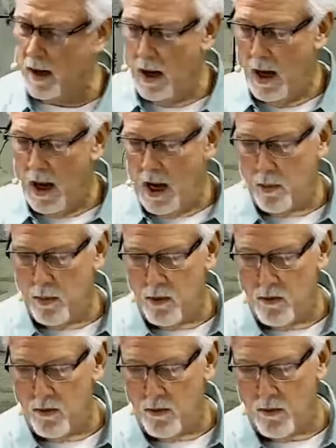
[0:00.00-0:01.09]

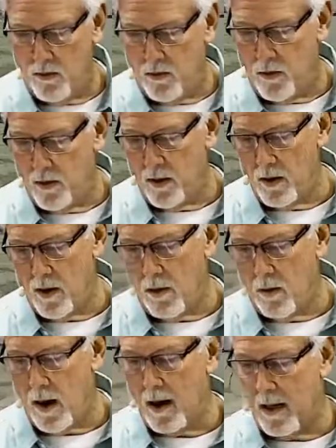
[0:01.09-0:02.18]
unable for a
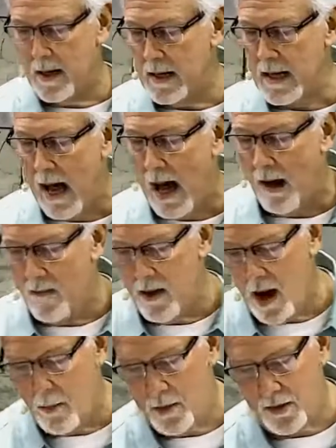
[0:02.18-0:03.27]
while. They didn't have the
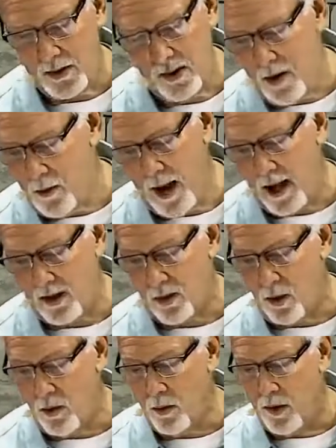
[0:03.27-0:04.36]
opportunity. We're not
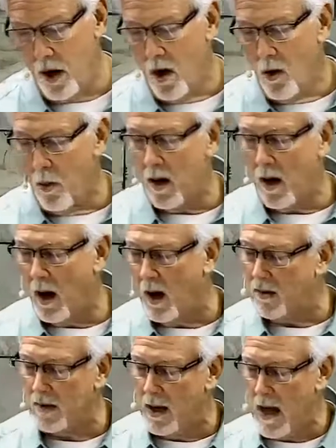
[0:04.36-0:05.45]
told what
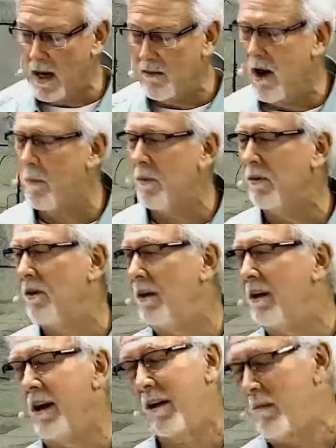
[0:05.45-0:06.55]
caused the lack of
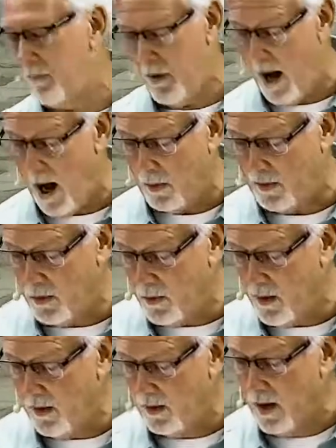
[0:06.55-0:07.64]
opportunity. I, perhaps it
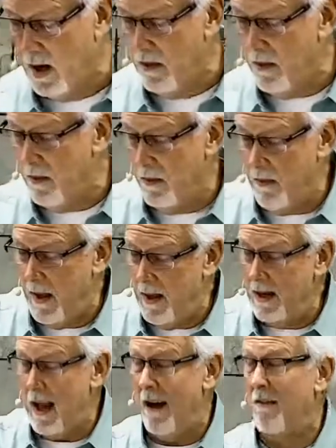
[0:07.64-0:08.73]
was they
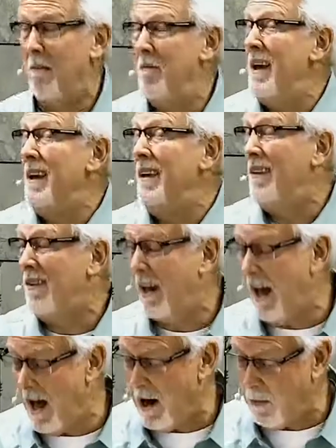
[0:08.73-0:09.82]
didn't have the means to
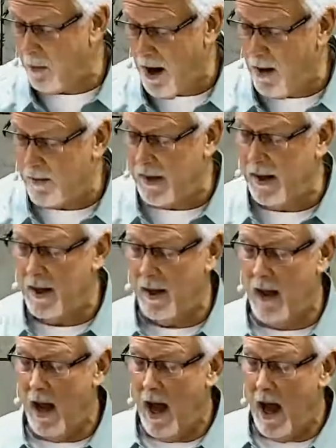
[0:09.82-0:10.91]
help. Perhaps they didn't
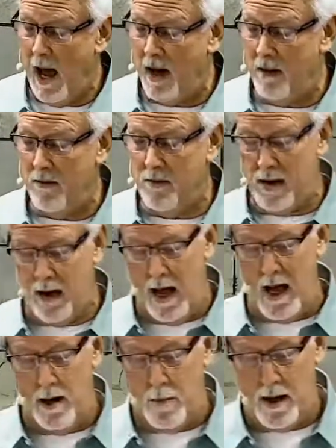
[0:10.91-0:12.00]
have uh,
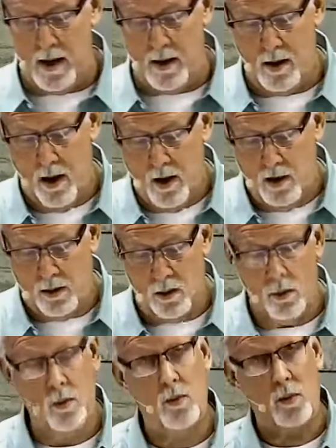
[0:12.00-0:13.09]
anybody
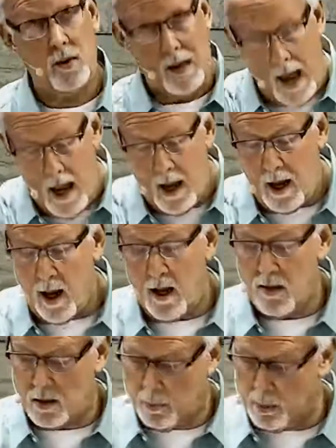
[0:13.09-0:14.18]
to take and
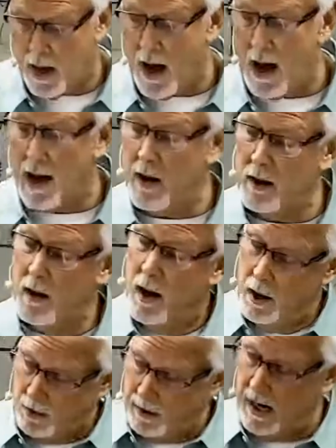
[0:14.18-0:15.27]
supply or,
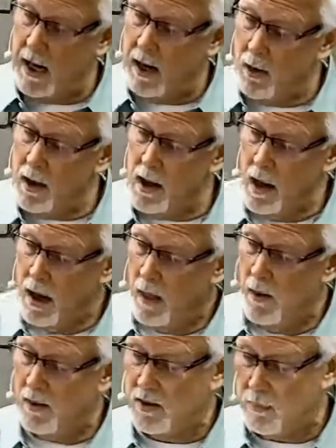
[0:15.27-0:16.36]
or carry
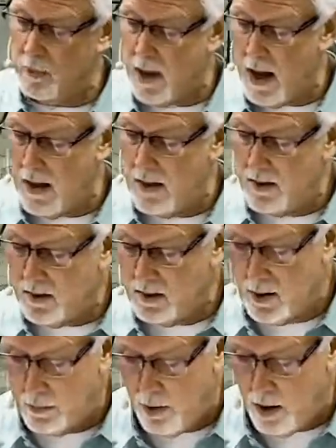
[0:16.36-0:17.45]
the supplies
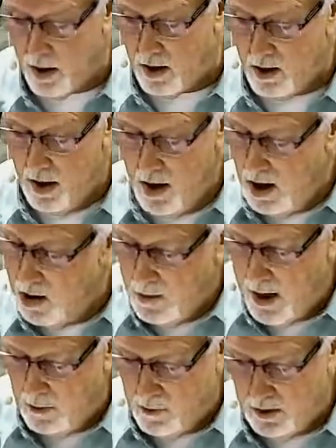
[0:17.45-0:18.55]
to Paul. Uh, we're
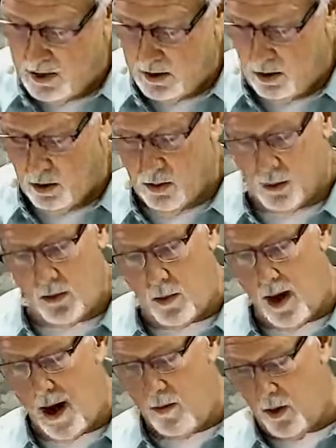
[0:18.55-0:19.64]
not really told
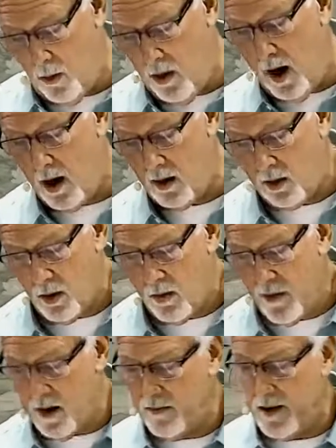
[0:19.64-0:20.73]
why, but we are told
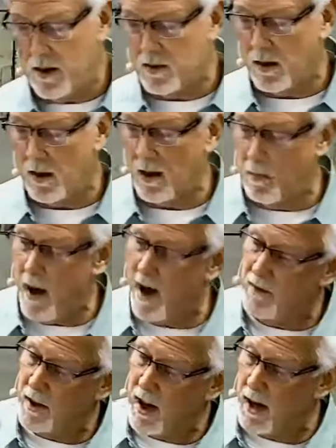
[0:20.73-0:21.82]
that eventually
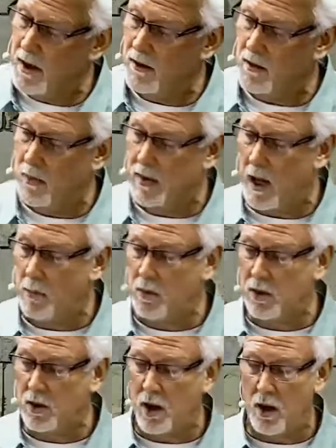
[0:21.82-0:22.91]
Epaphroditus was able
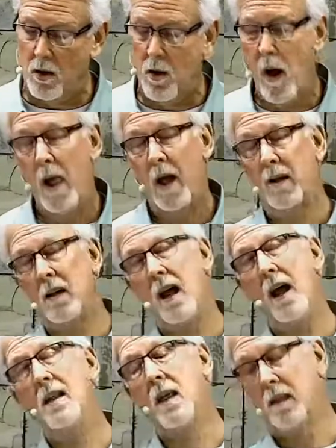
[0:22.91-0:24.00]
to go and to
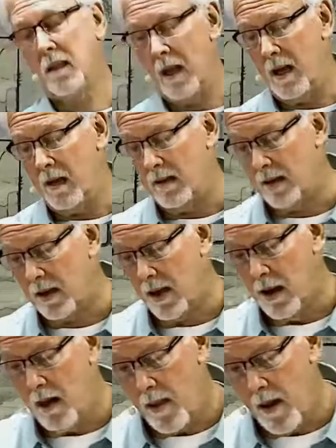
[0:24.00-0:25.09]
take the things
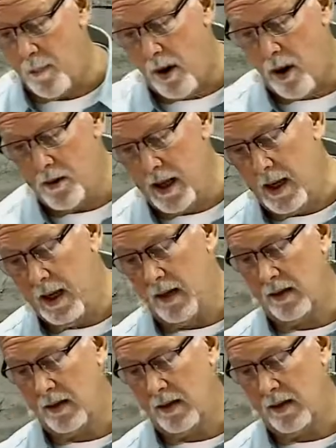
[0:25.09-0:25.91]
that Paul needed.